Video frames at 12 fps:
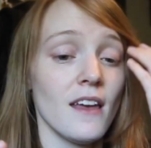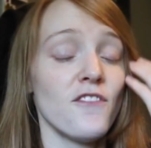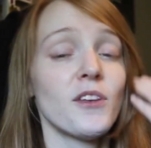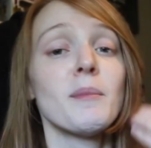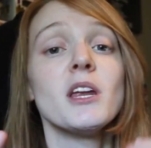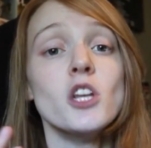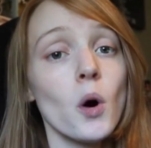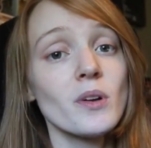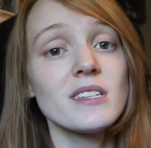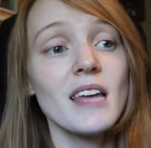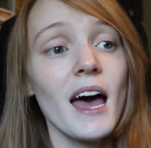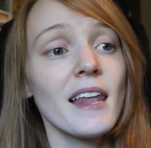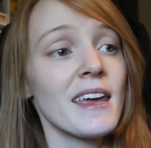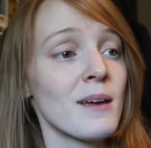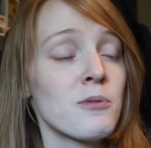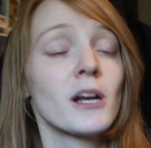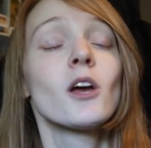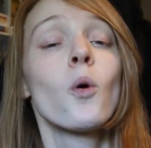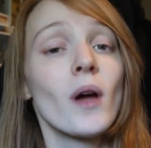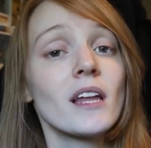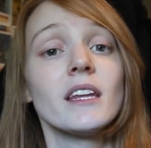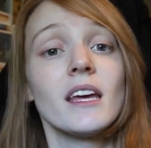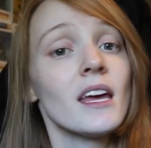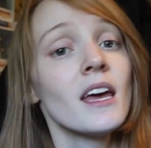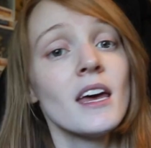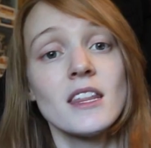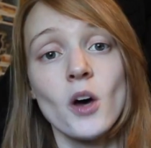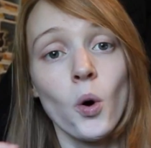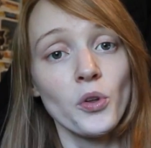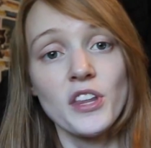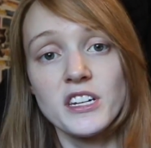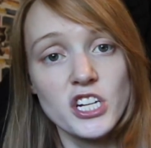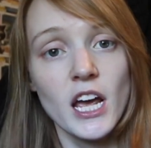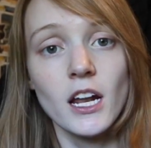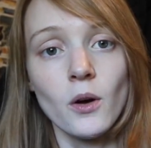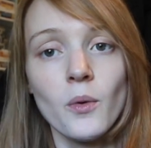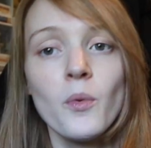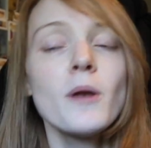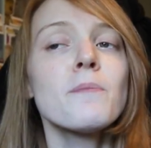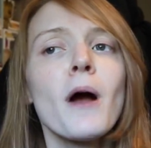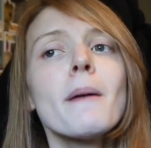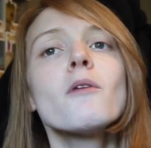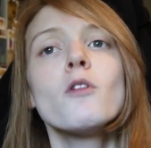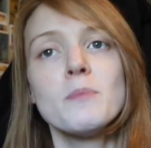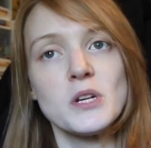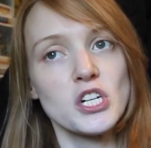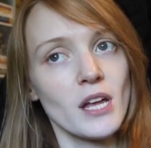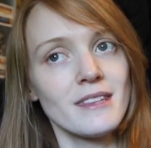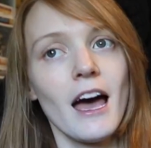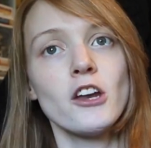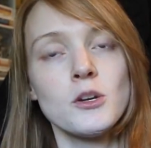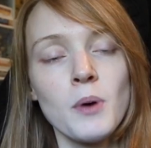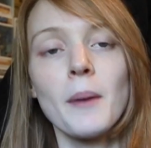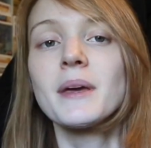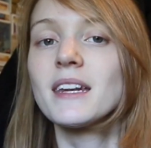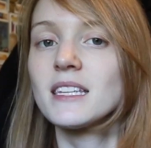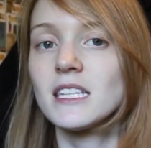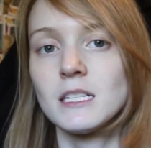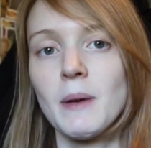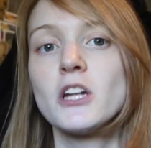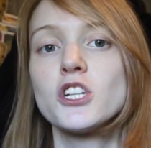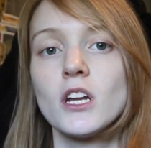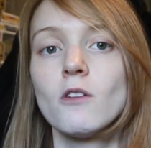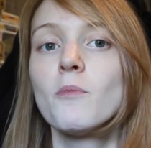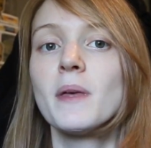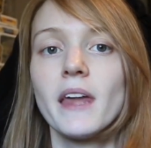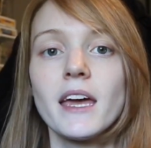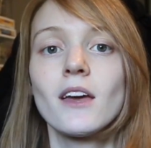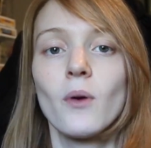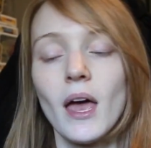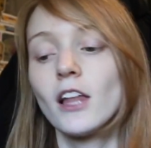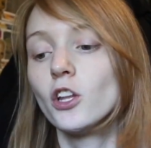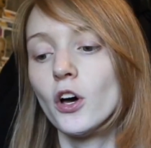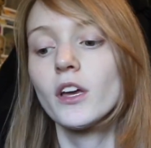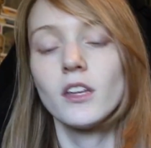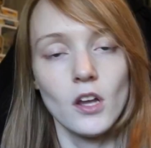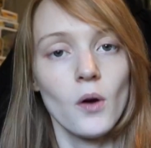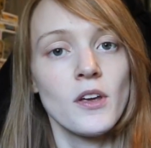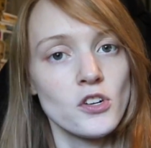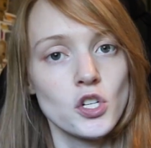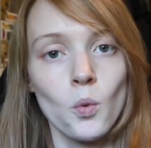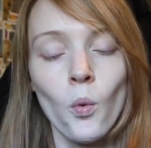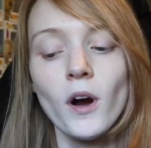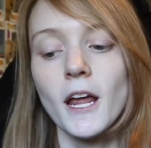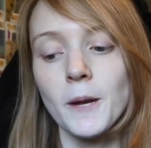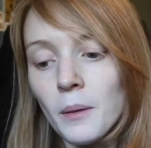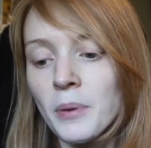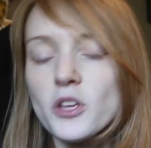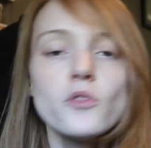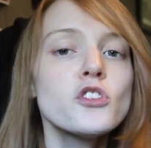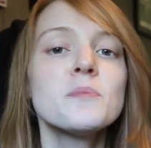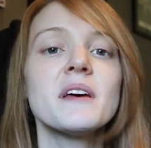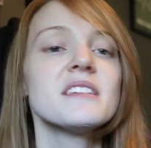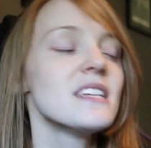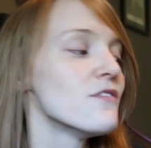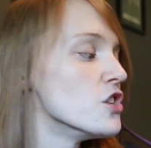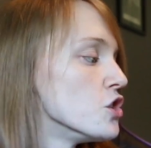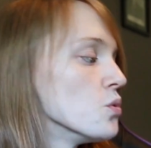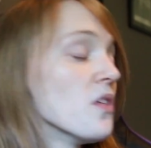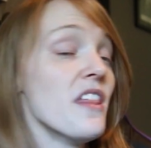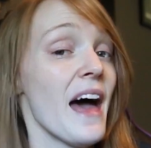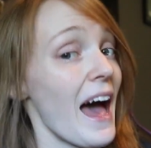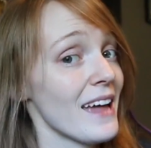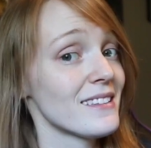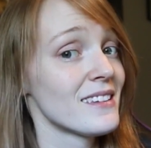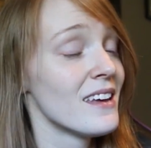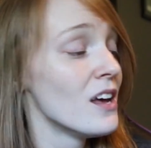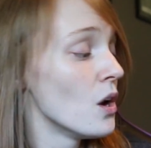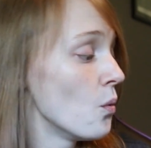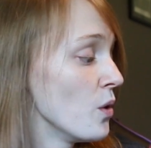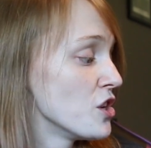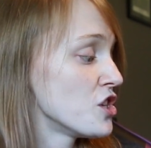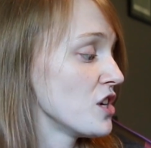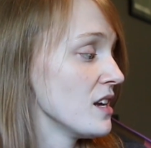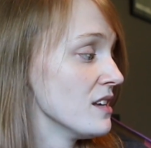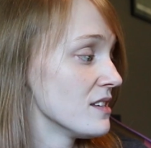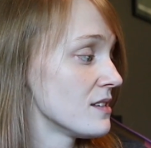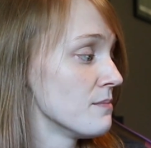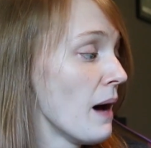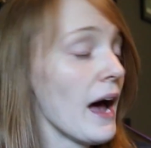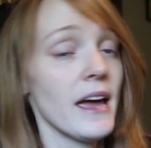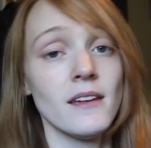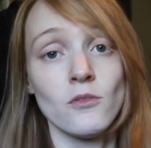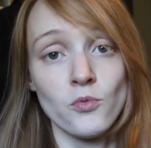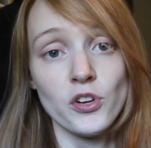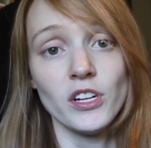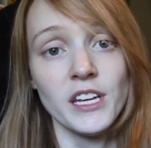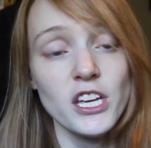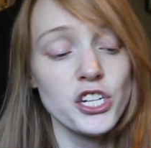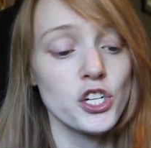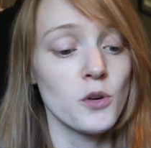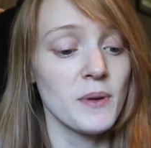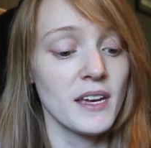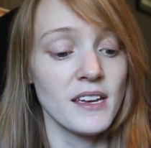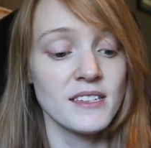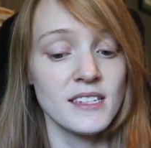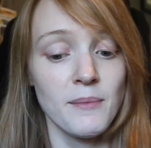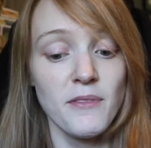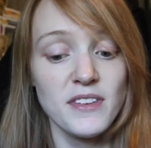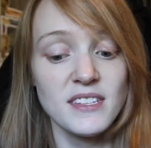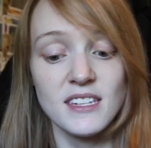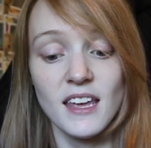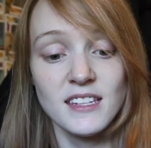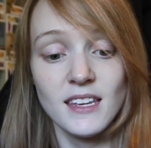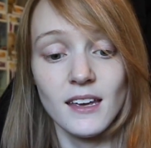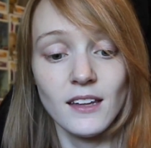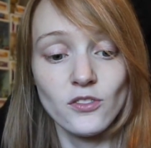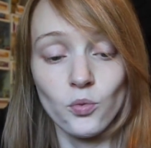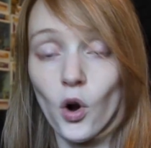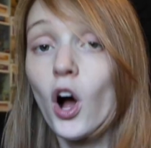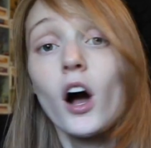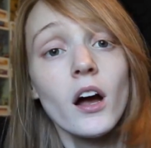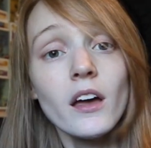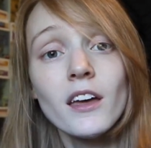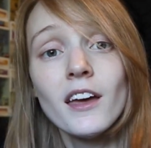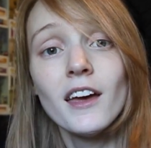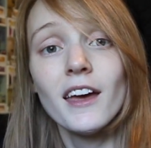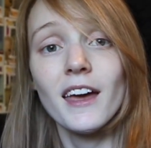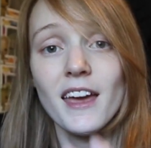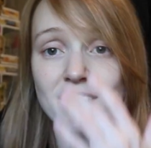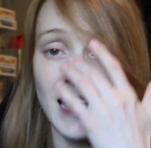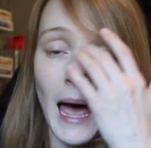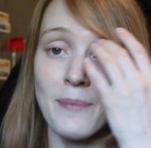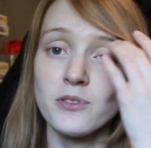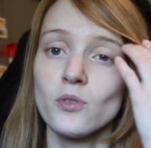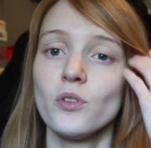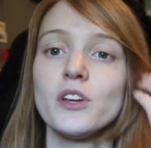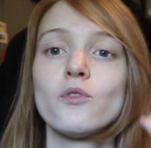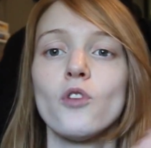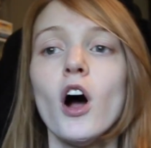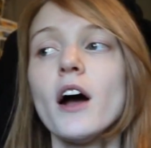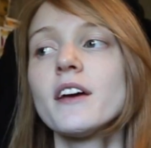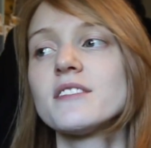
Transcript: if somebody noticed that, like pretty quickly, the channel probably wouldn't be shut down. You'd probably get a suspension. It would be like, okay, look, you know, here's your warning. But YouTube doesn't even do that, which is my real issue, because some of this, it's wrong. It's absolutely wrong.